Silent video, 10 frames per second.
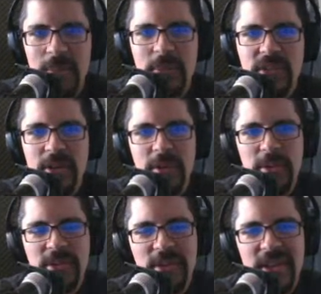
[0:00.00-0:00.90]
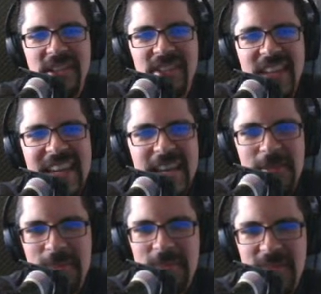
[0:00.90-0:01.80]
So his
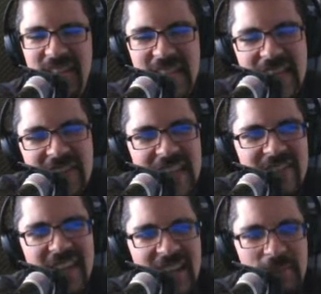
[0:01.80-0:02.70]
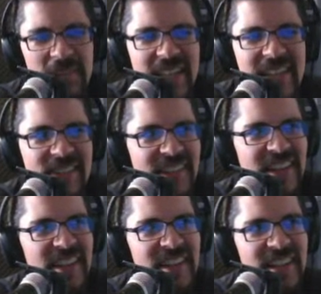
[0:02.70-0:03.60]
name even kind of plays
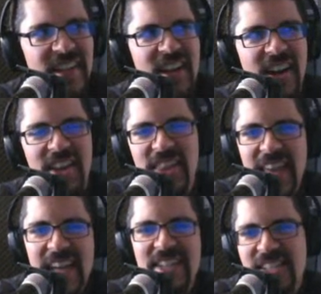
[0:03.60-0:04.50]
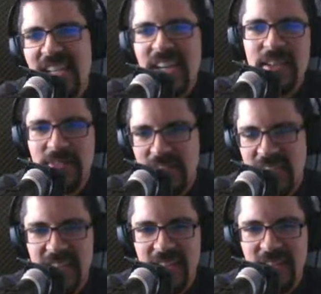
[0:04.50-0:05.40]
on that side of
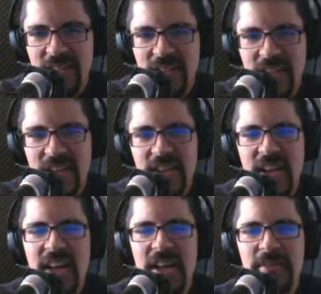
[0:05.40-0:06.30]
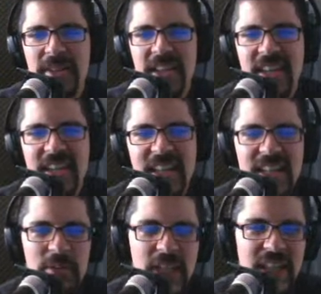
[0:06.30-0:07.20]
things,
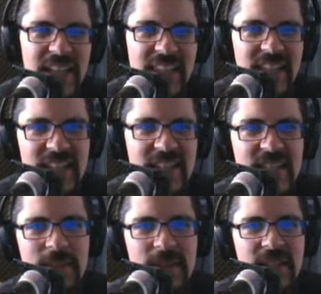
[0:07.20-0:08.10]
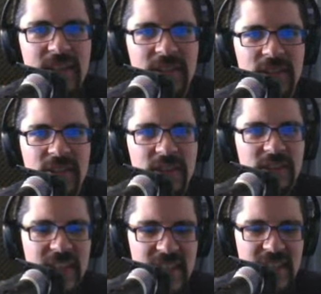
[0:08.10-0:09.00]
and I really like that idea, because it's just
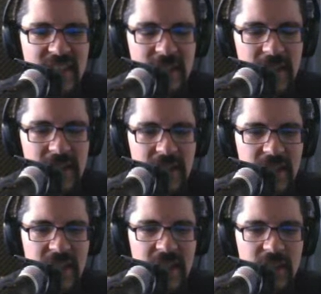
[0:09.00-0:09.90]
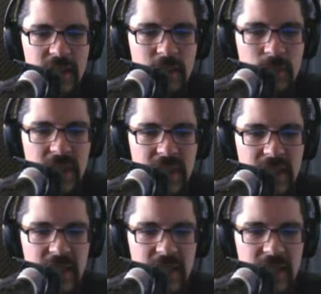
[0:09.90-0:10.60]
this idea that we